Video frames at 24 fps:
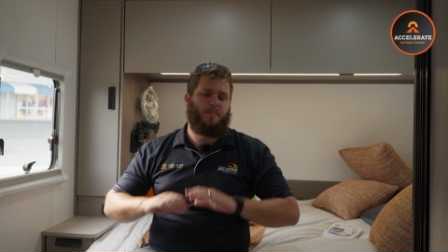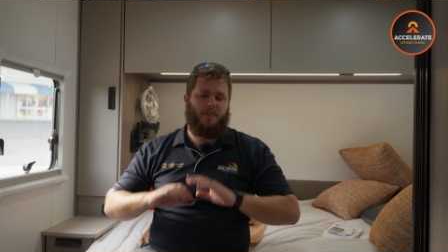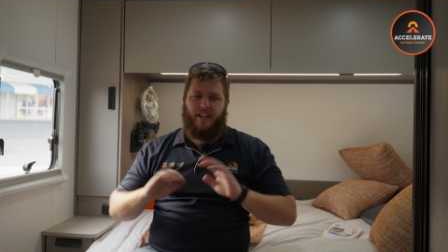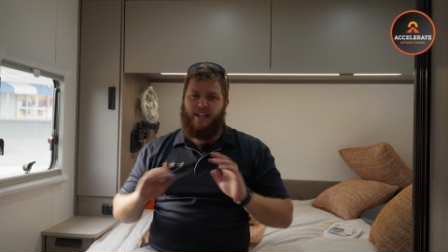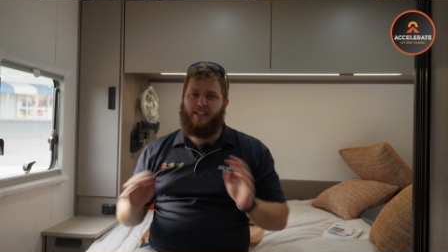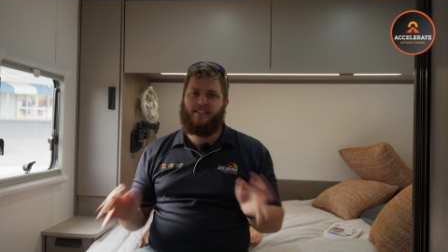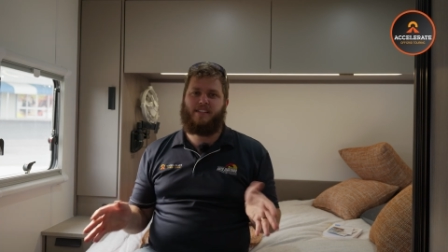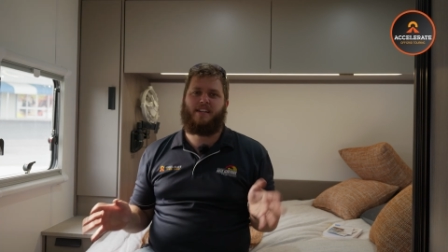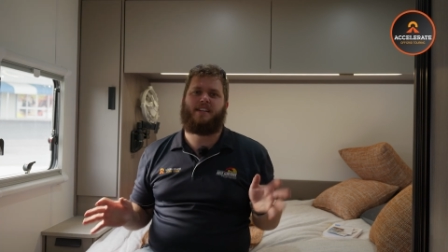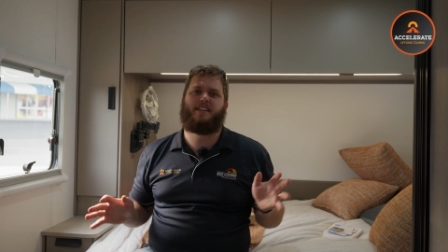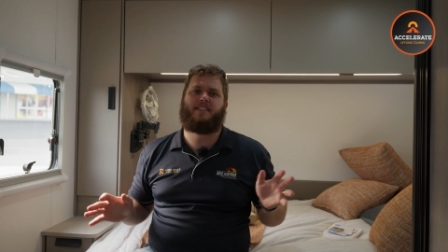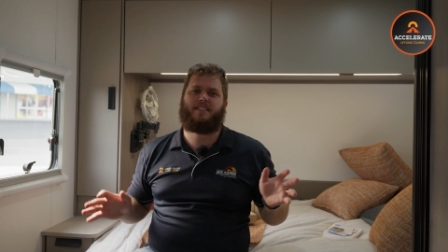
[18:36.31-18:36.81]

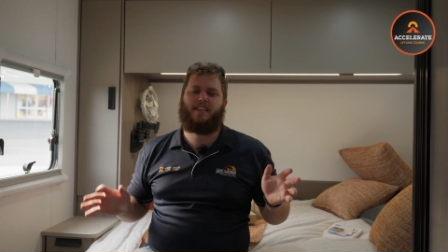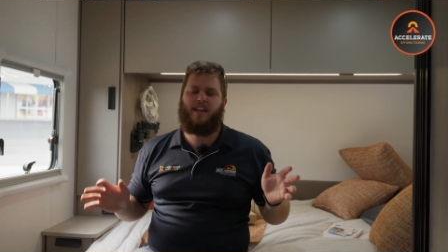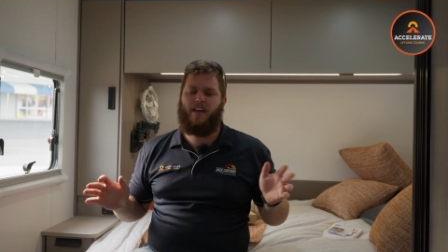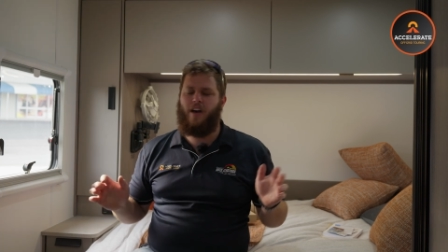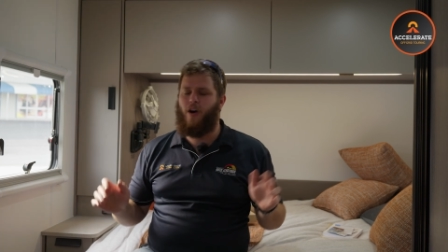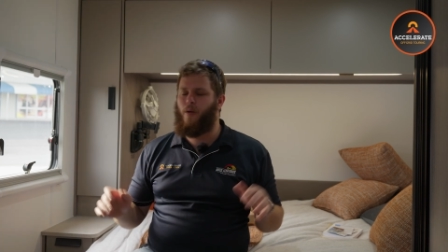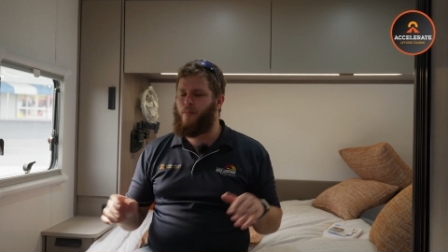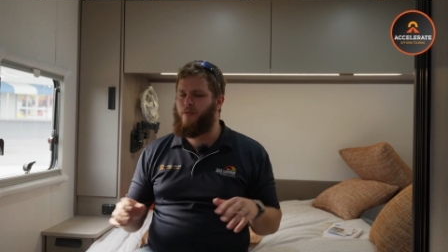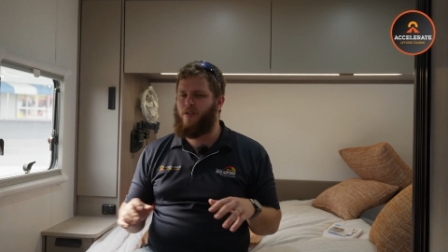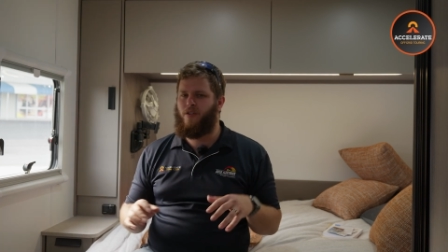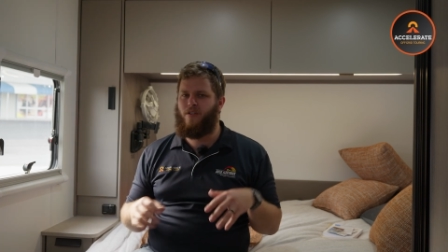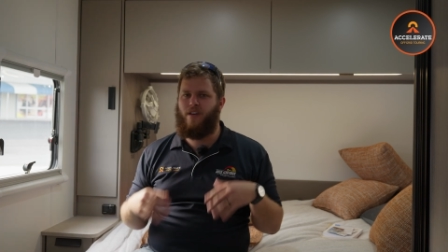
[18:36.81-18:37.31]
please let us
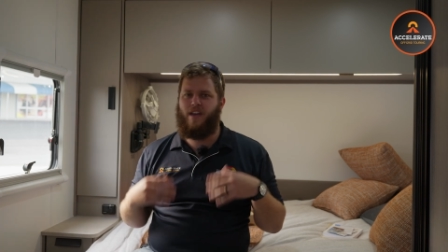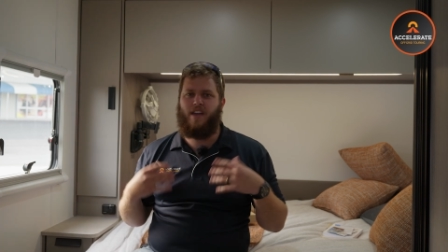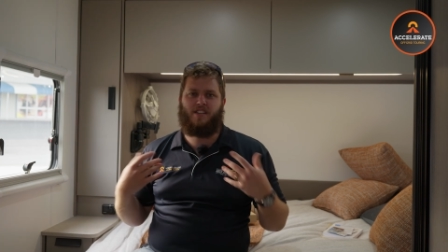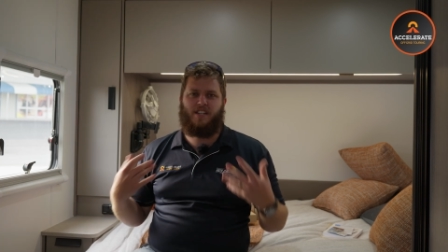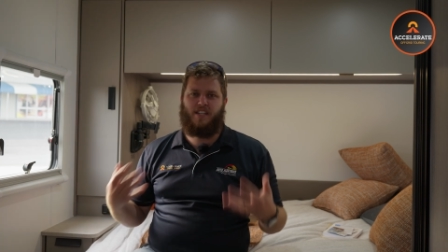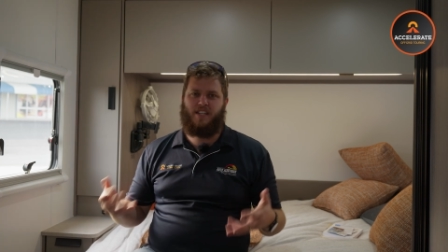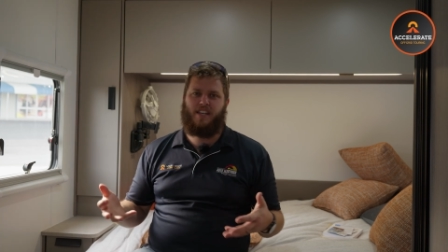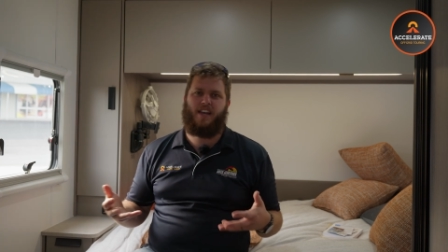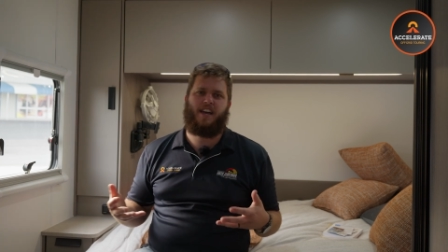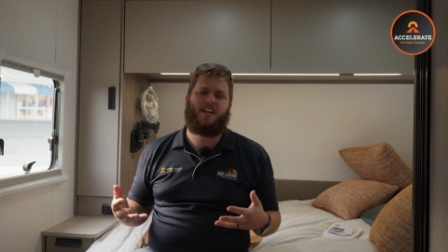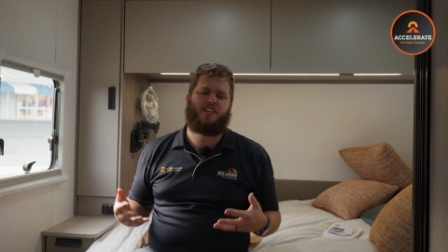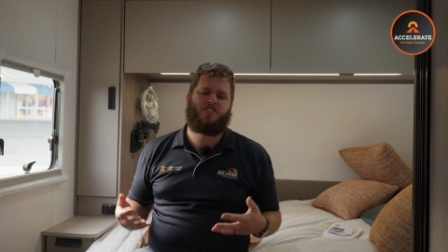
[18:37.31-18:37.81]
help you
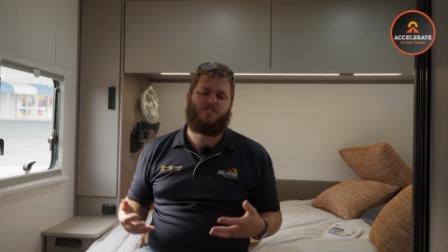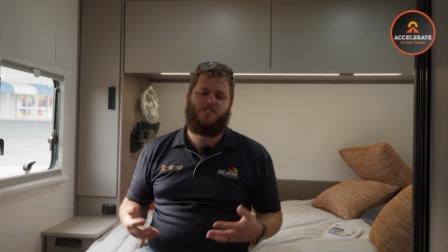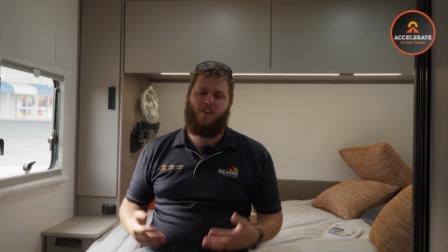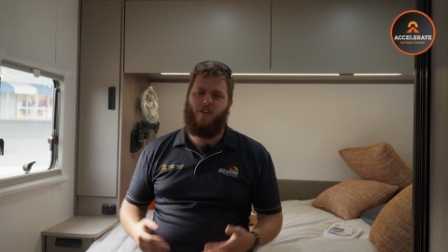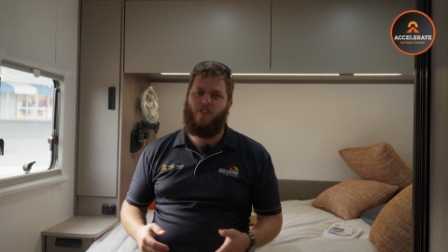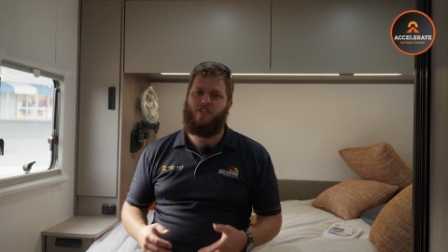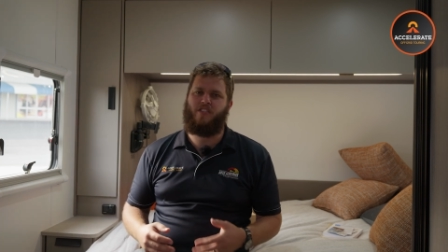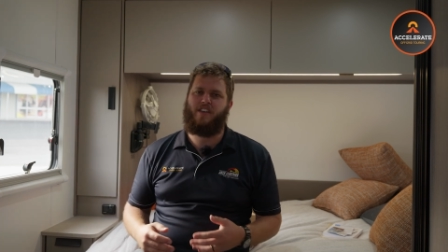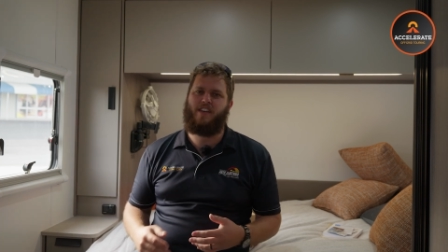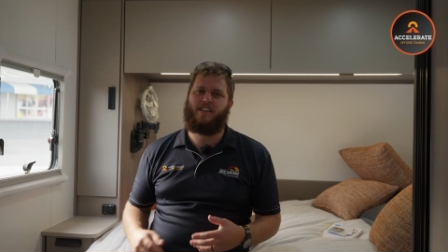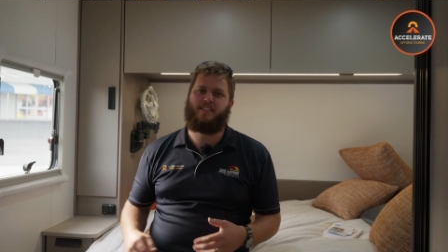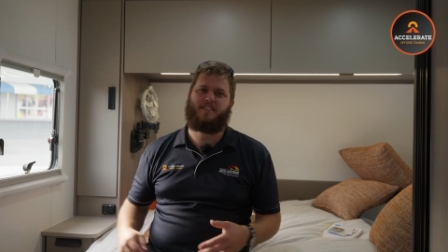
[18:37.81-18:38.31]
educate you
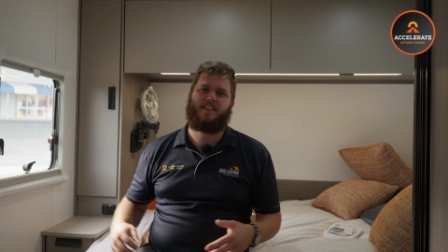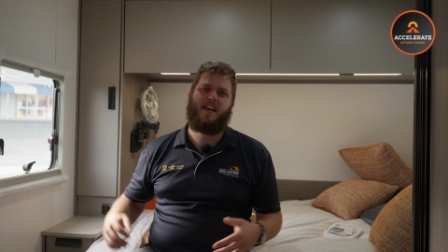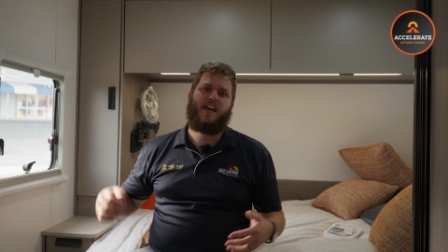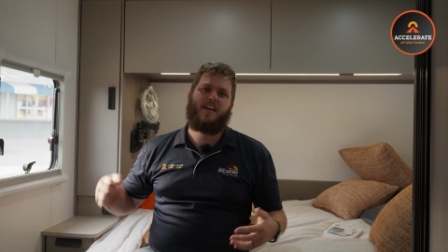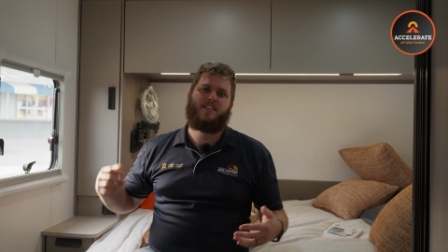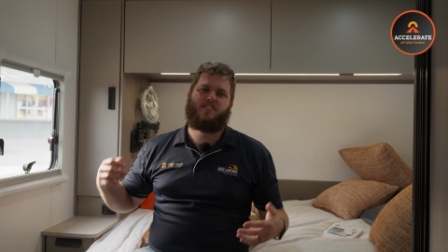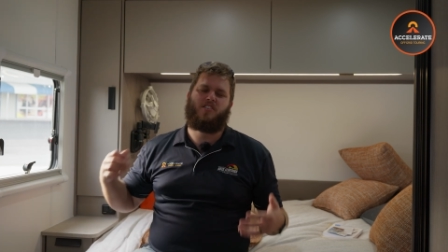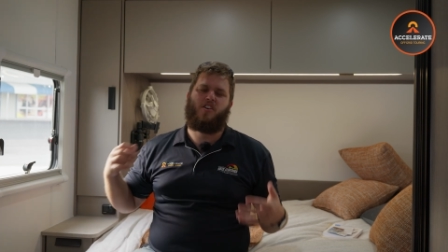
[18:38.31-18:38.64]
on this